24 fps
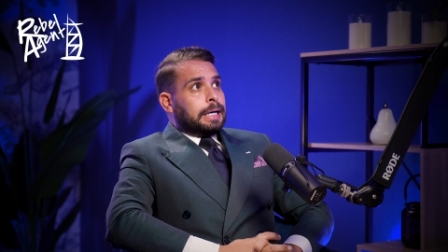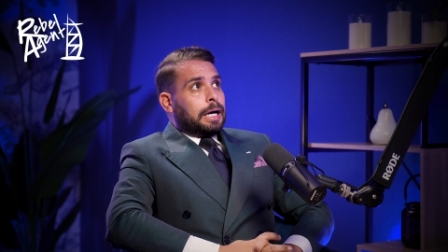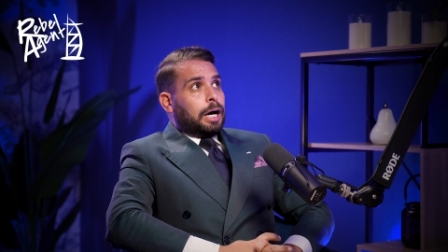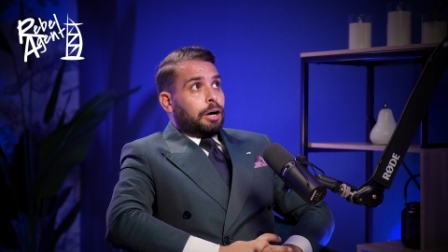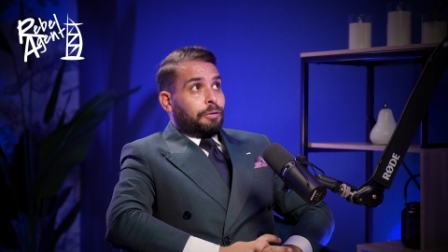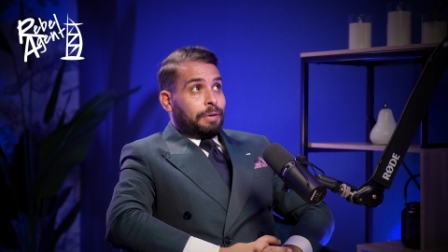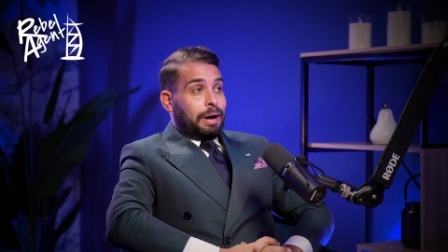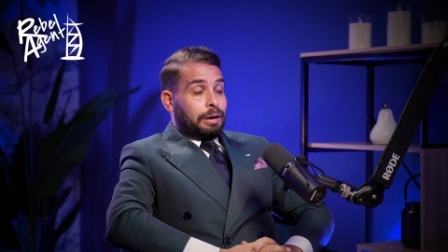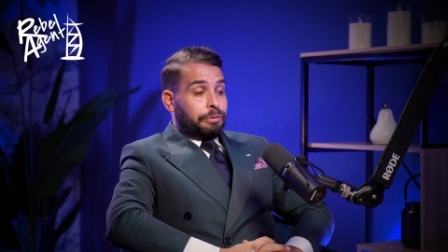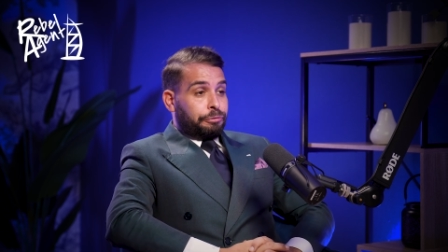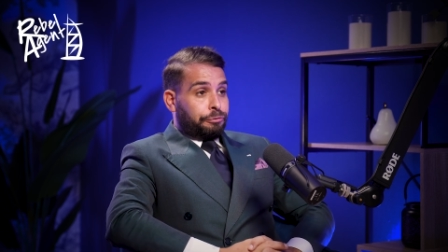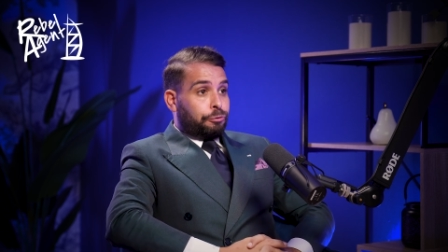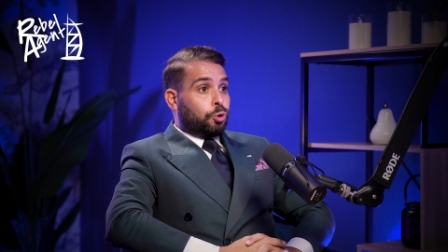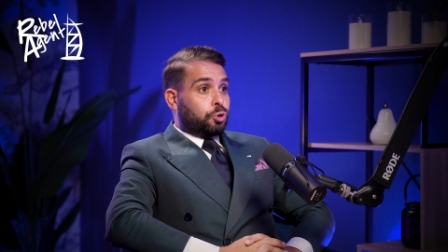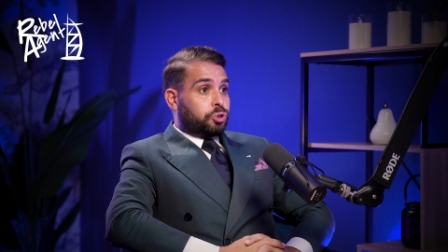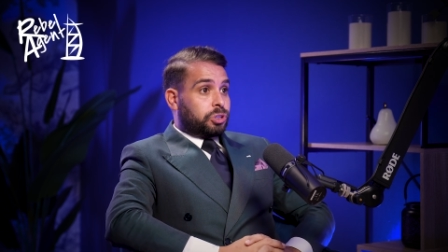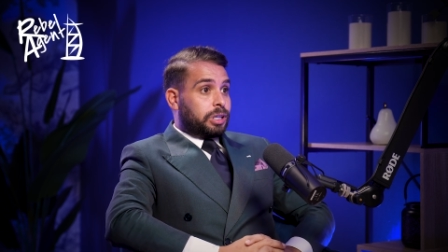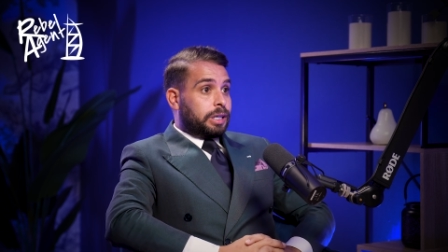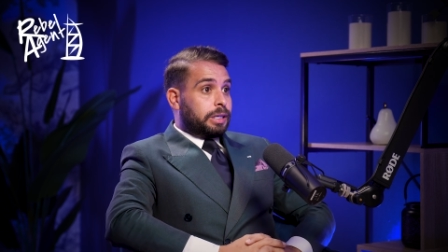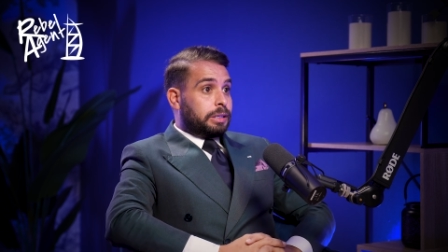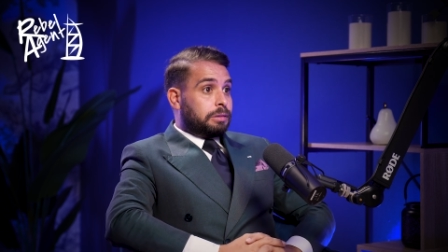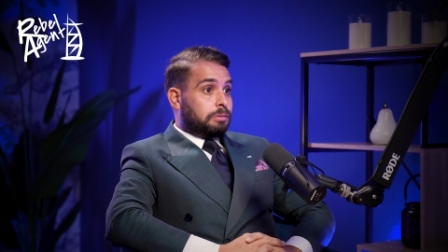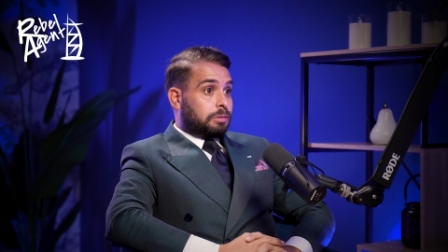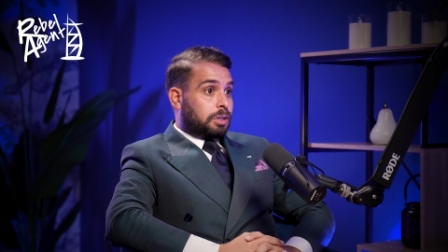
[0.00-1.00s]
around
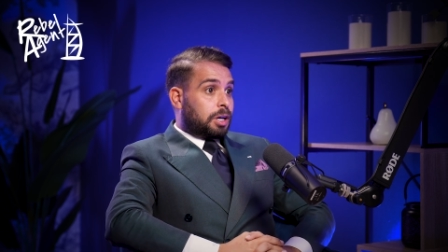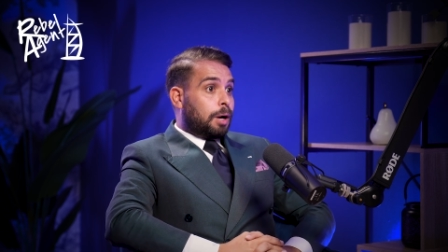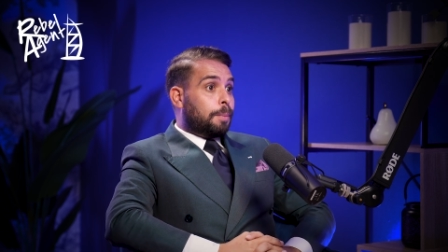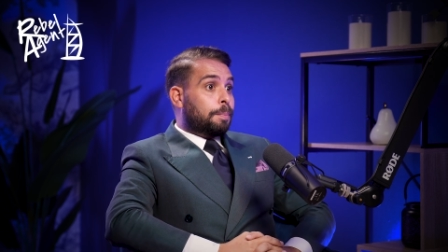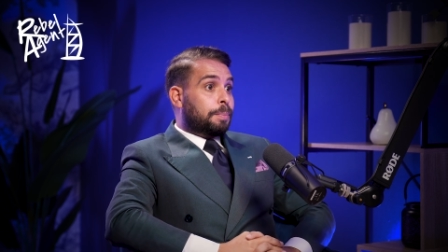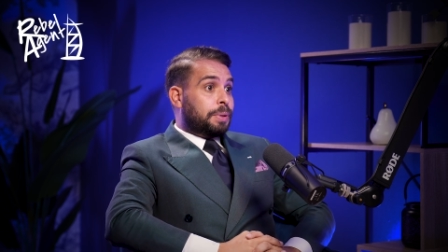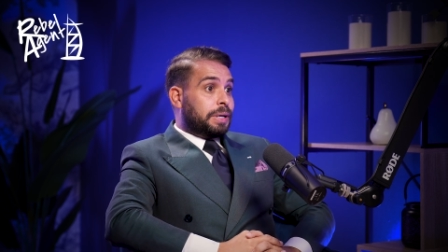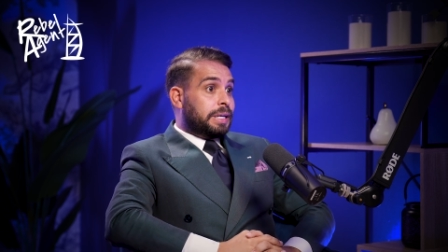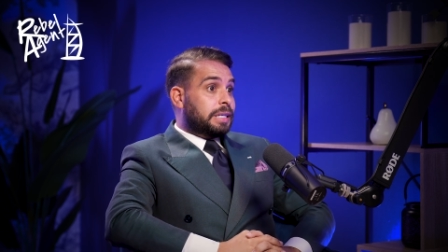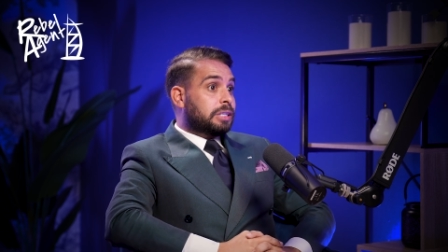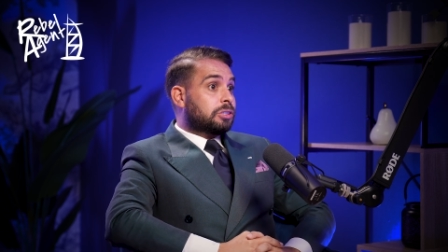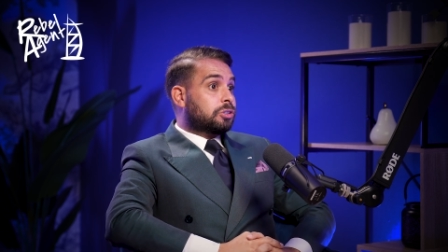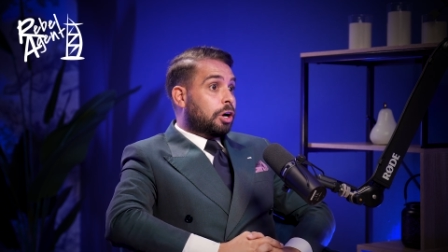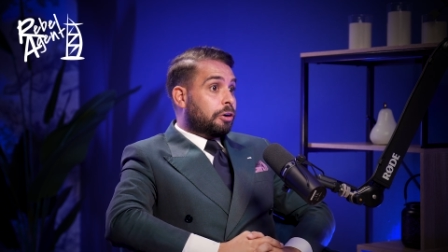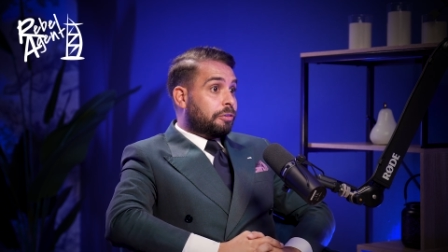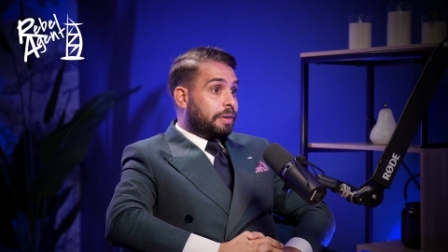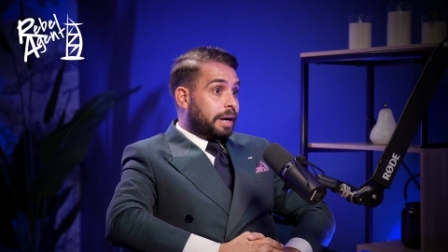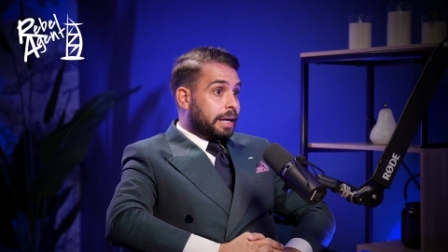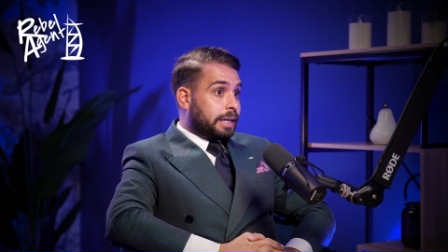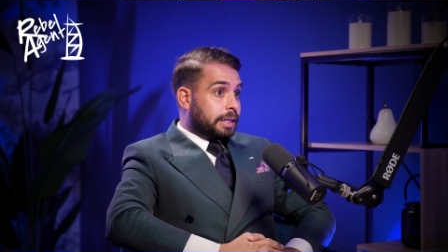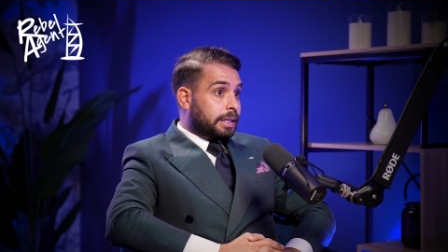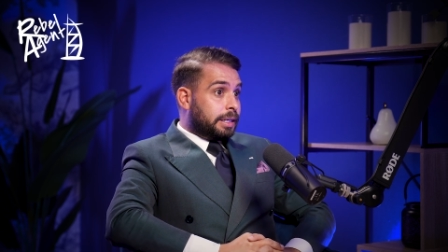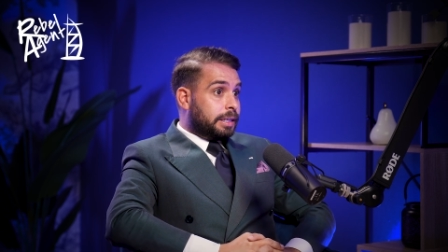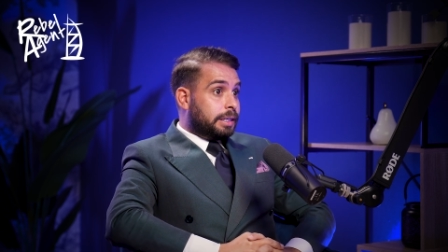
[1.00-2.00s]
14 companies
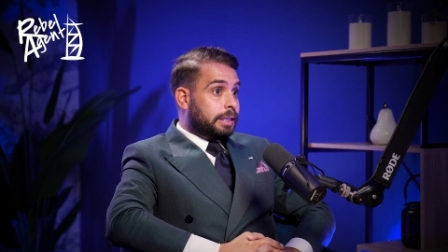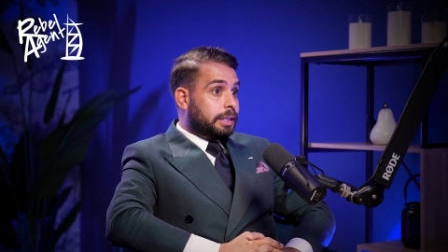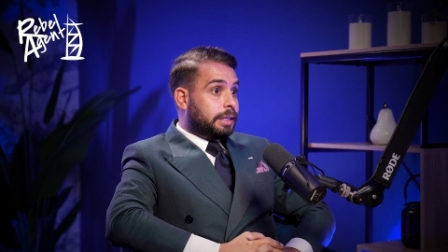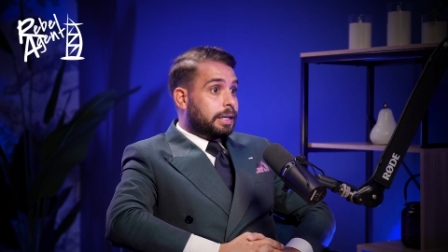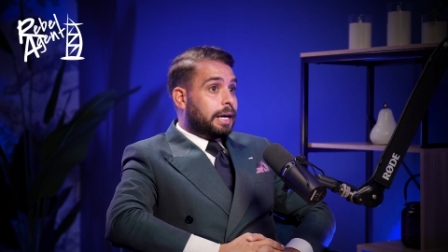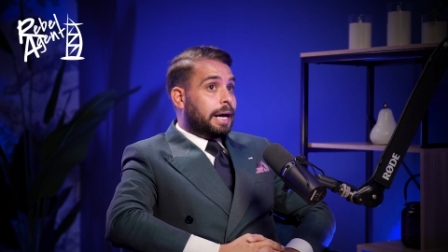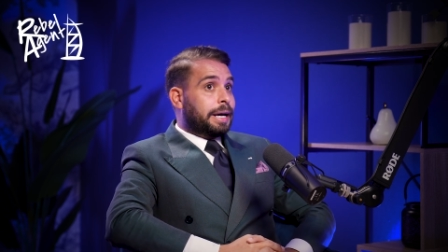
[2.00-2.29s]
directly,